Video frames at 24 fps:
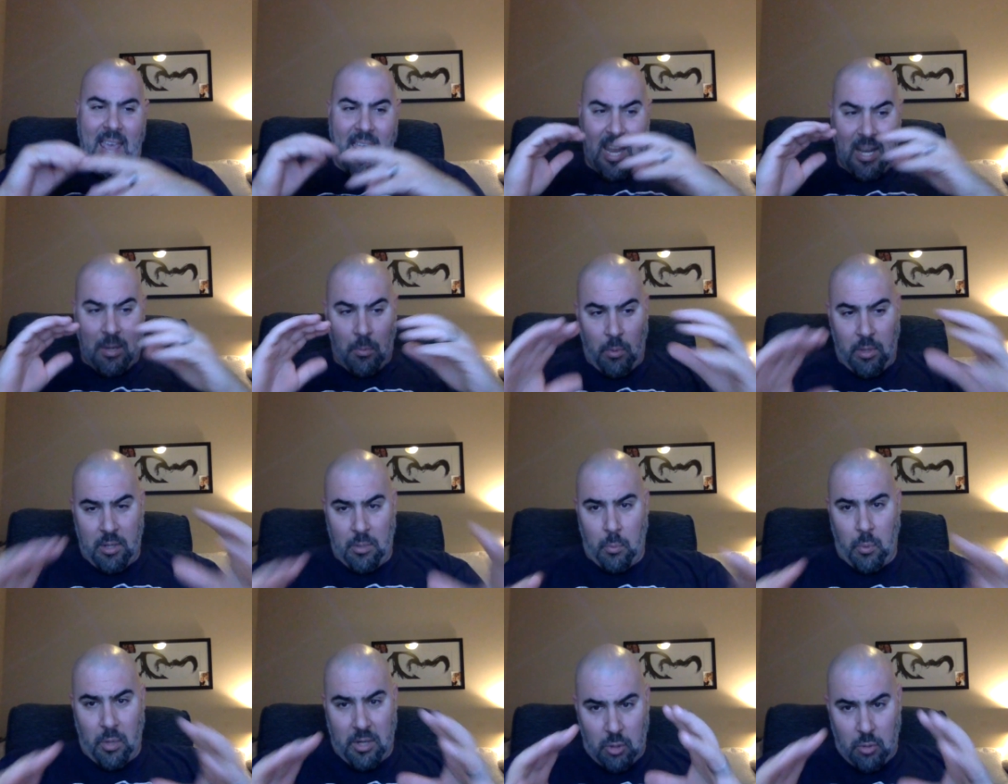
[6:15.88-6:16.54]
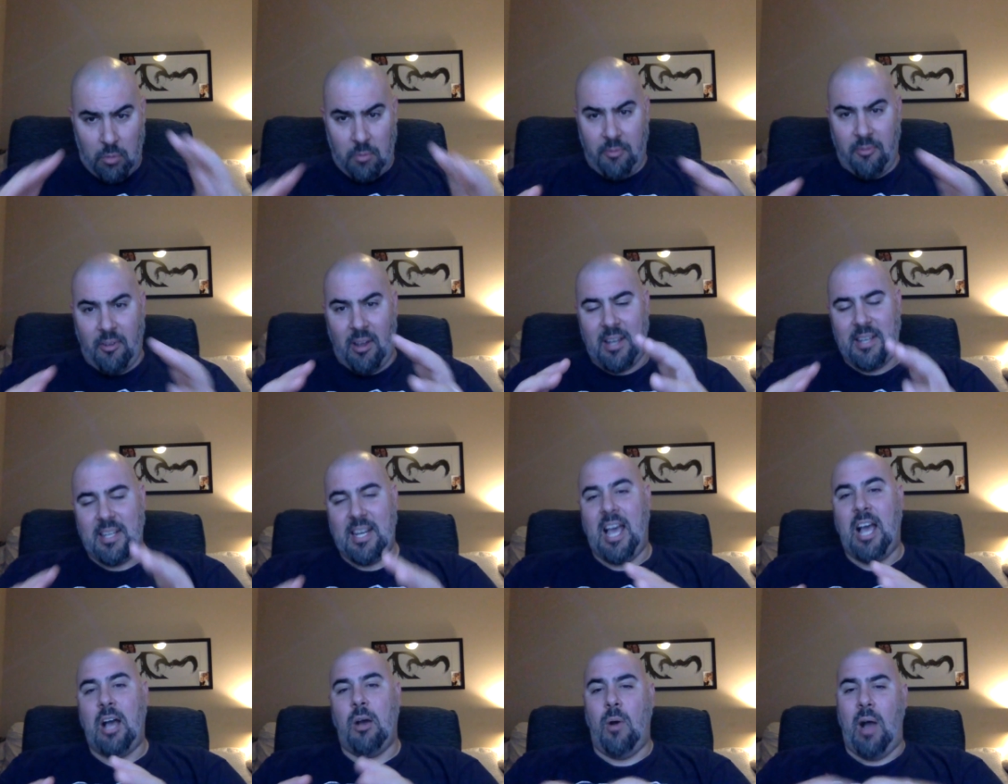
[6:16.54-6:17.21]
And when we do
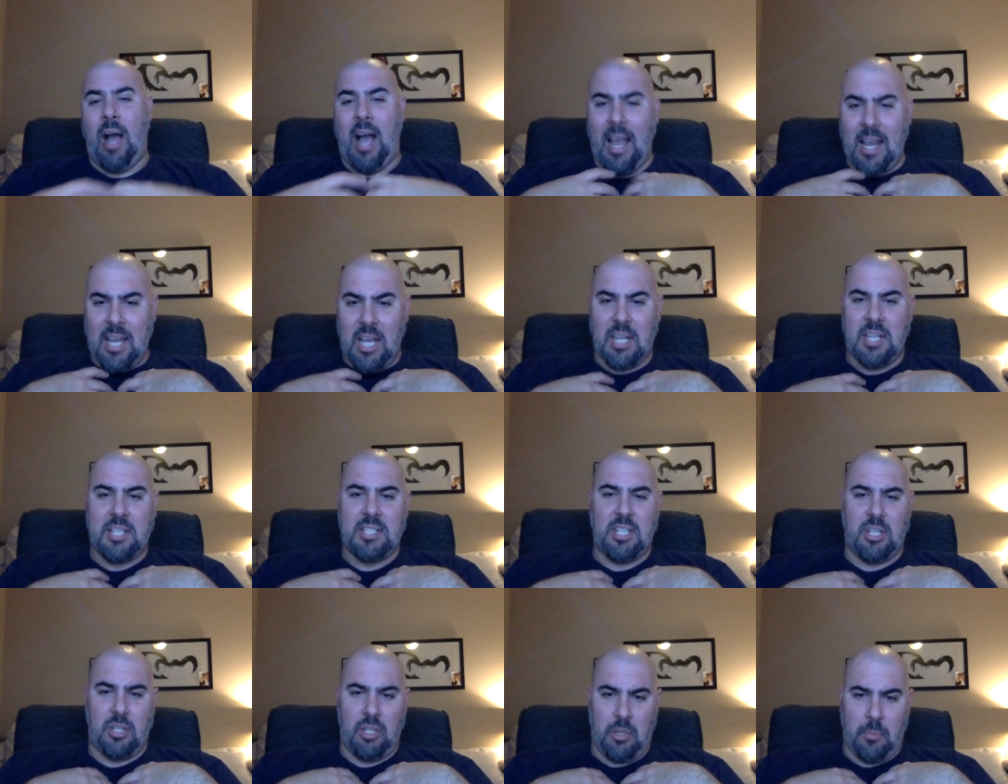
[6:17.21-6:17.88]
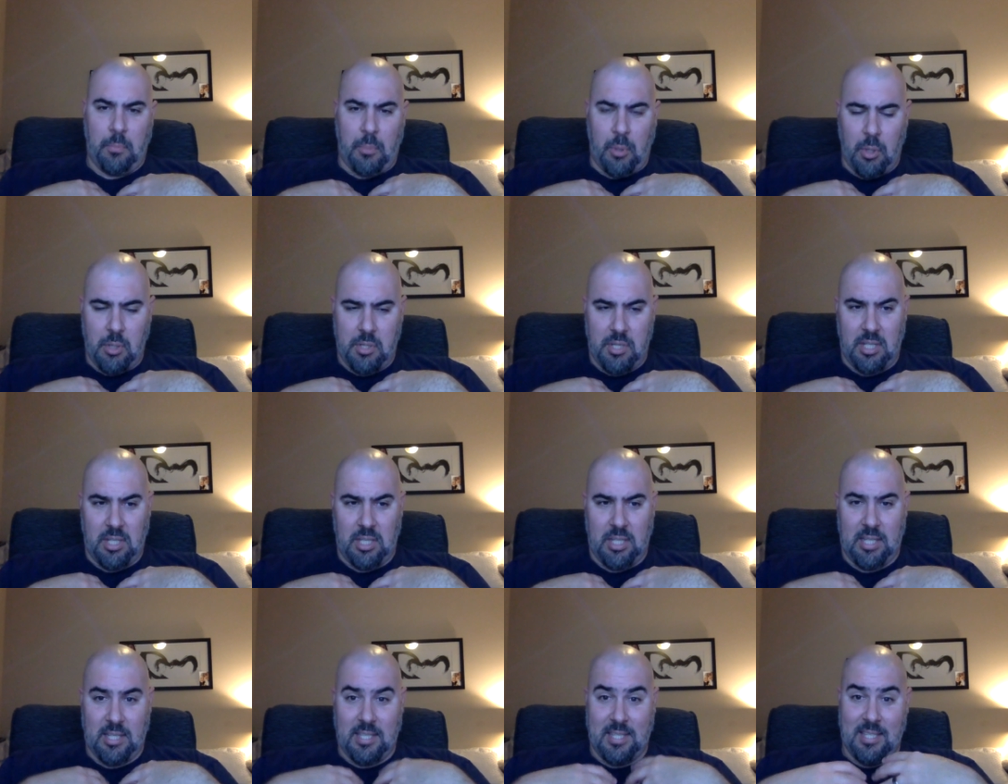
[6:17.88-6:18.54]
find out, I gotta tell you
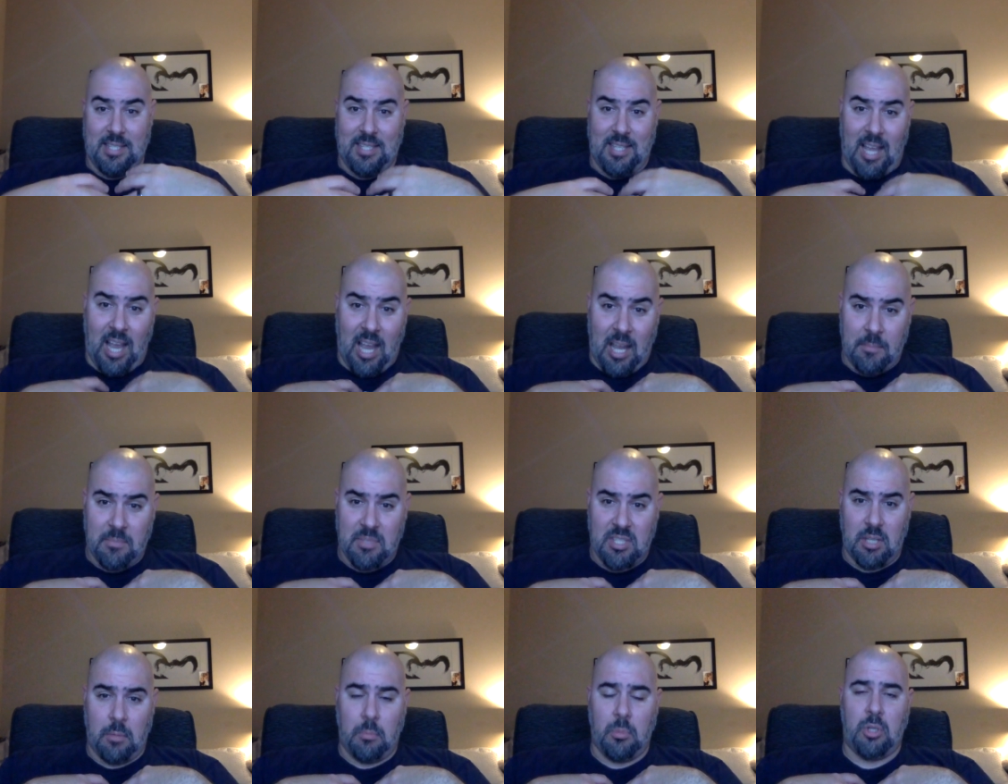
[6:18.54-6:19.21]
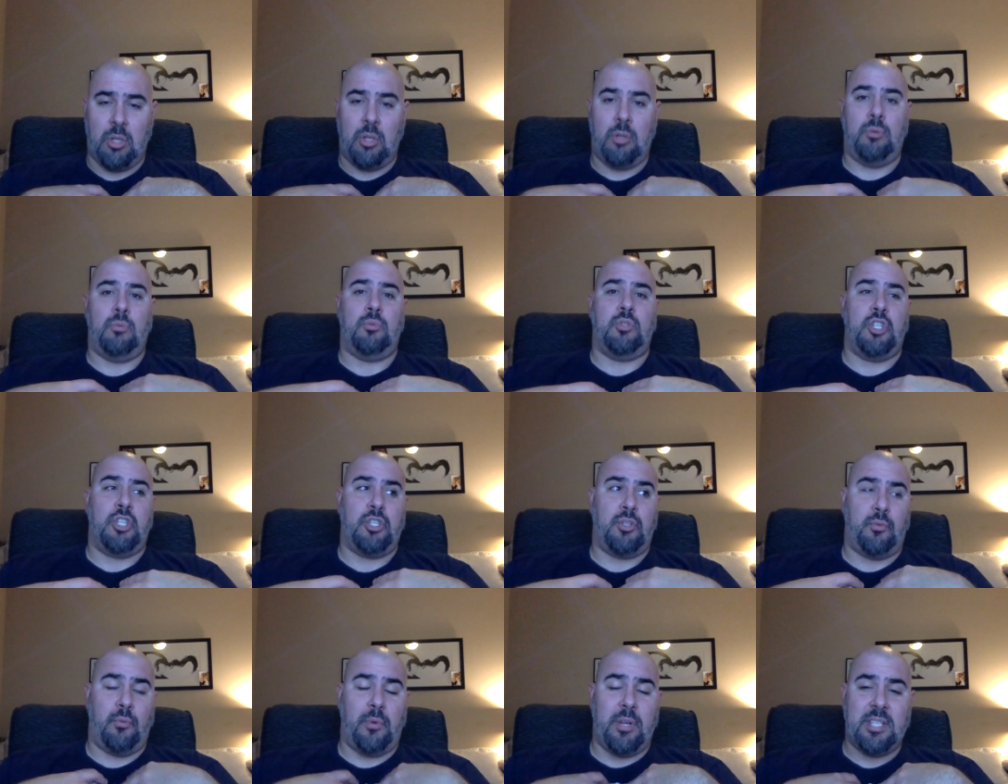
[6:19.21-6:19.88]
personally, since I'm someone who
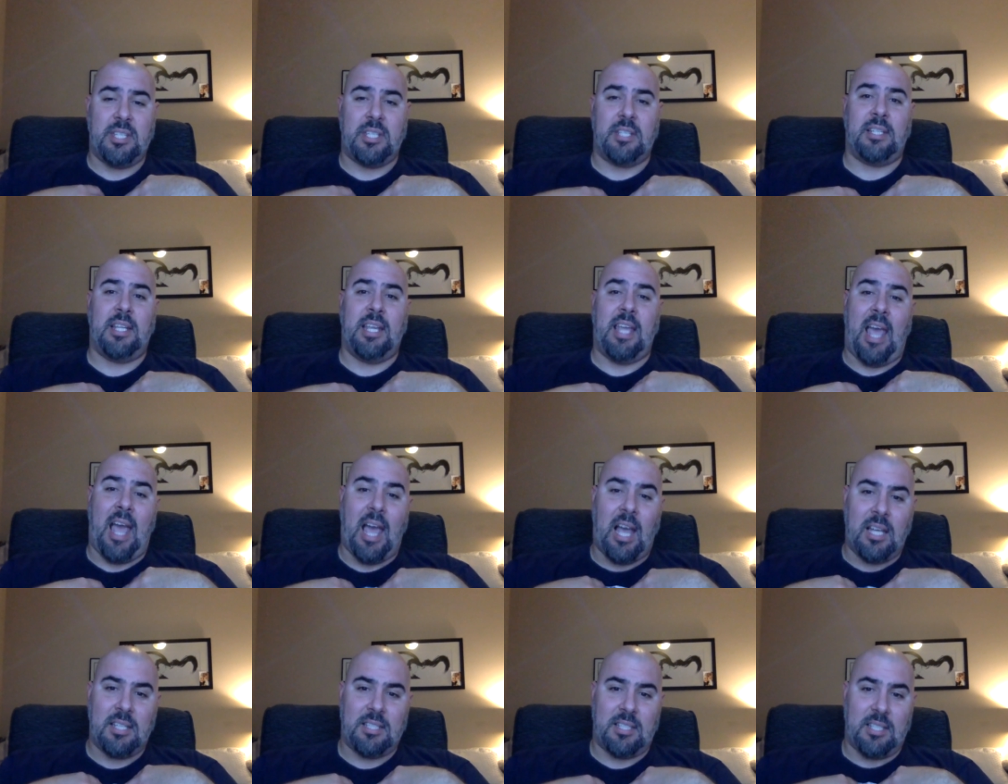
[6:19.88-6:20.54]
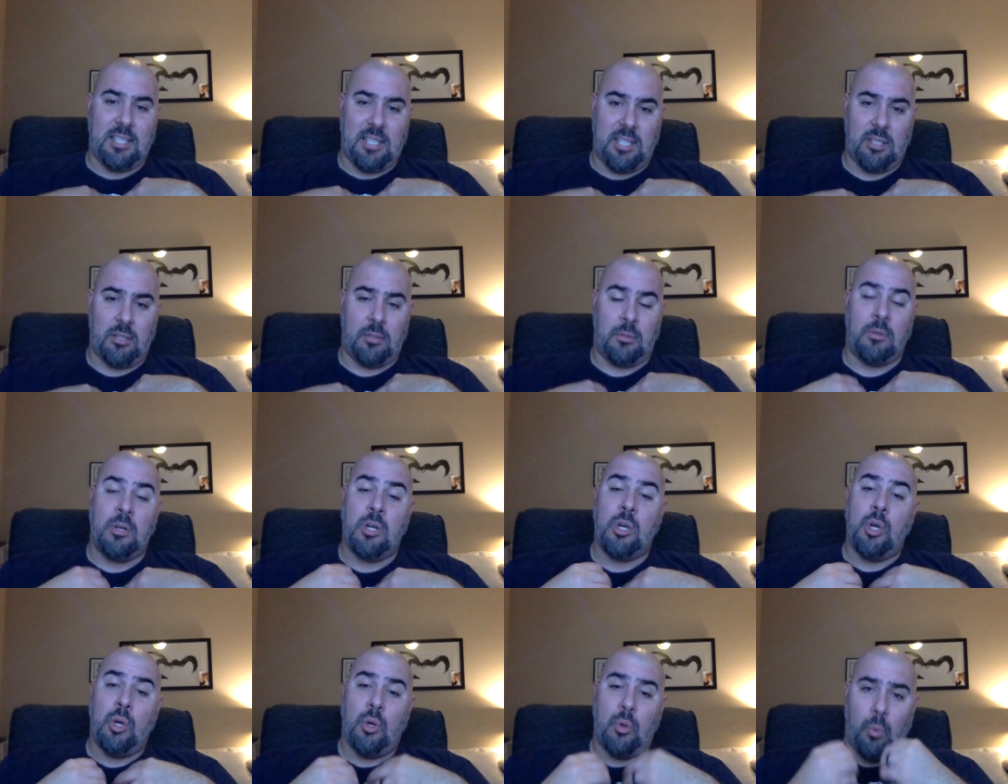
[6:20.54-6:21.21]
just recently had to
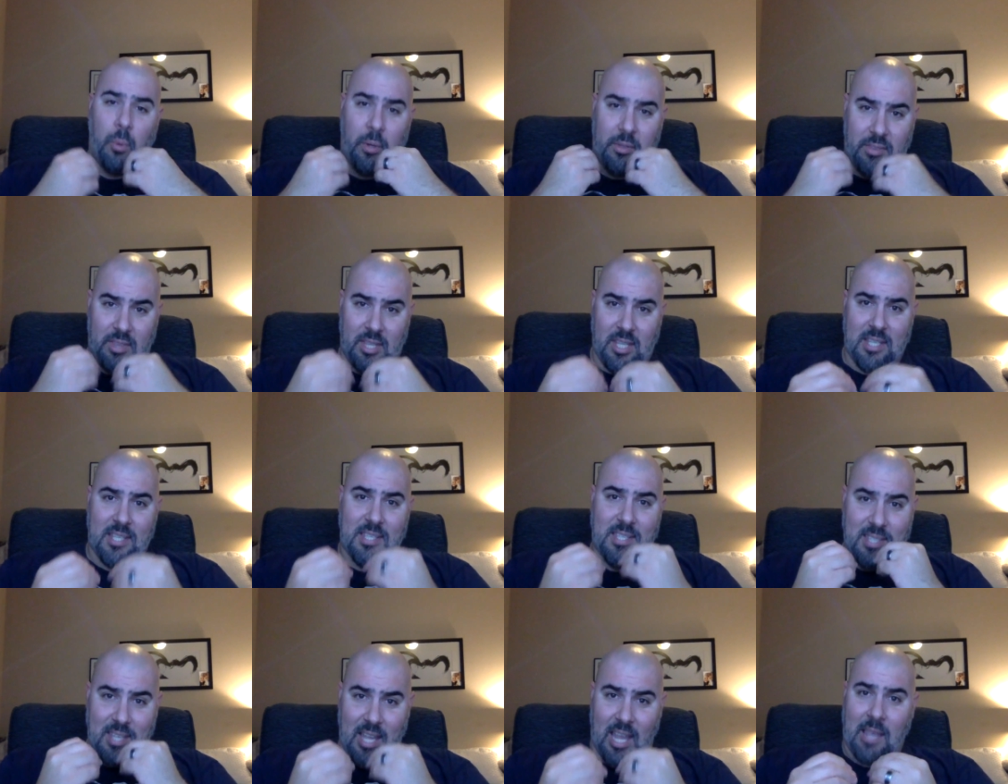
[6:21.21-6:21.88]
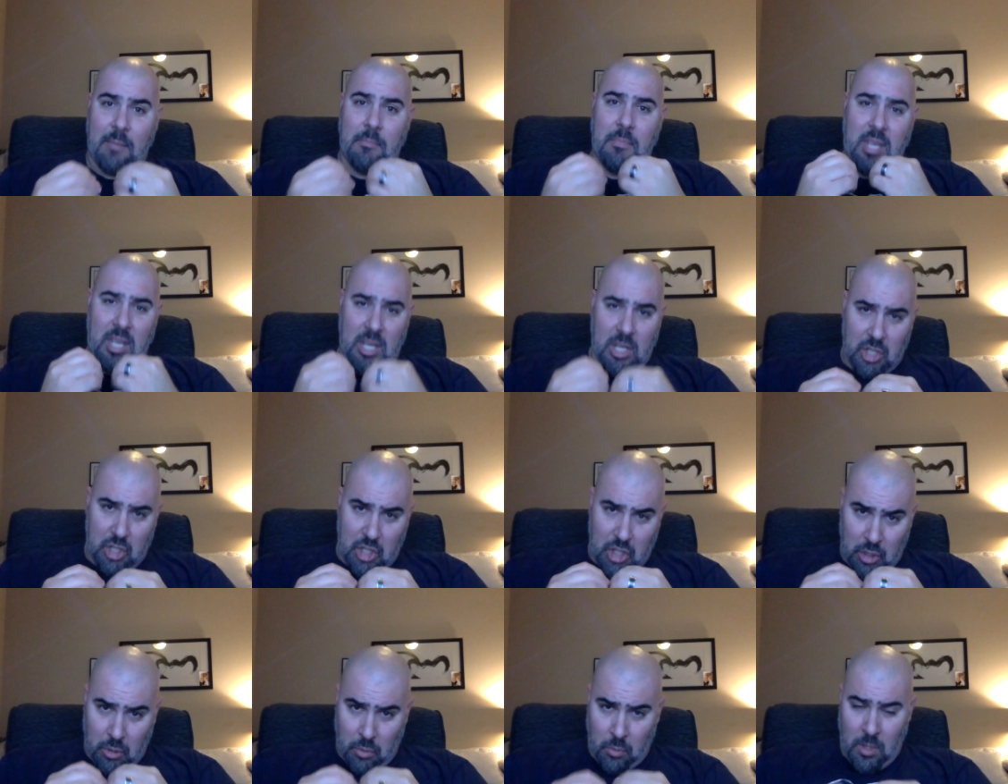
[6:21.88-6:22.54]
deal with this same
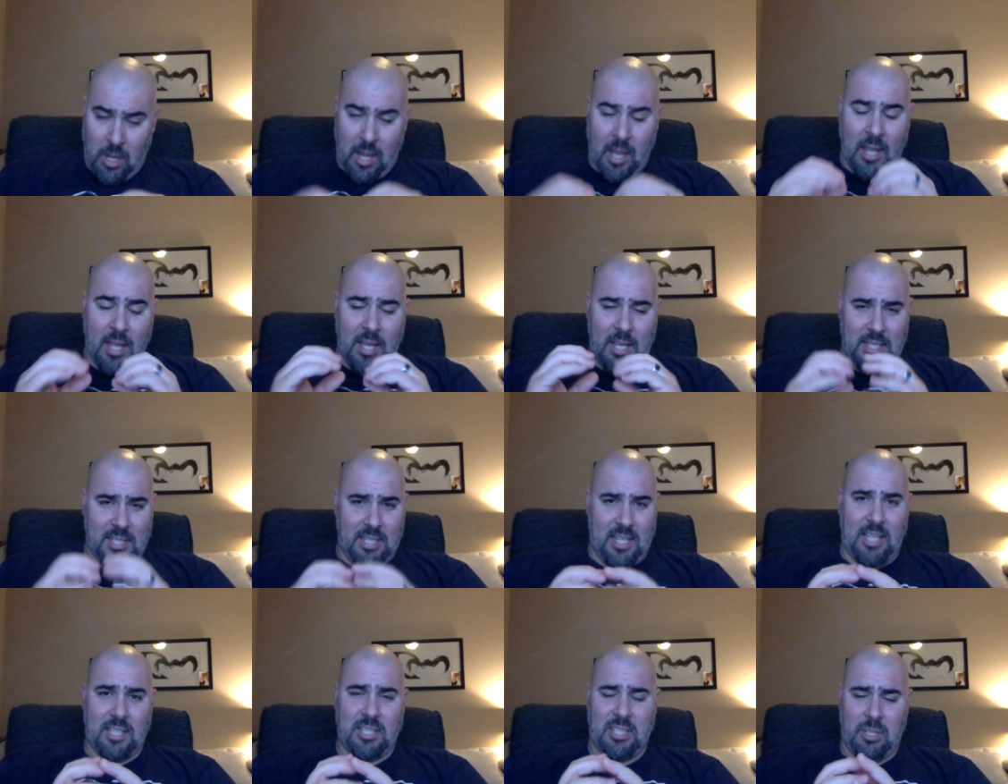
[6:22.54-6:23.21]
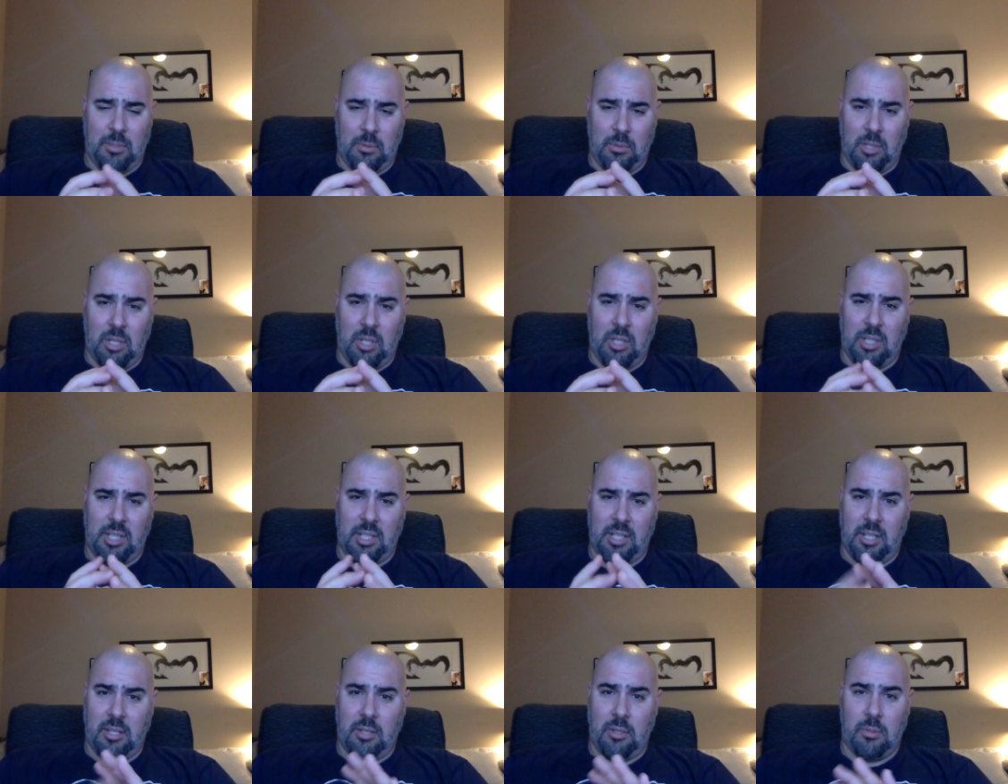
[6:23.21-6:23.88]
issue not too
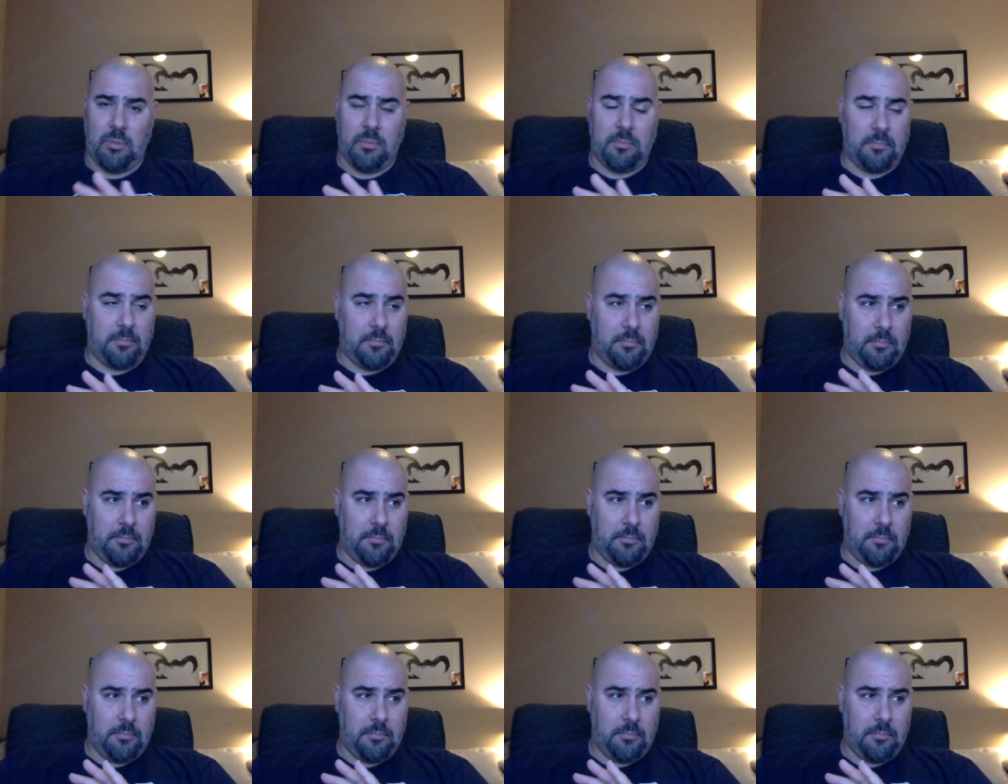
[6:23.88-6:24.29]
long ago,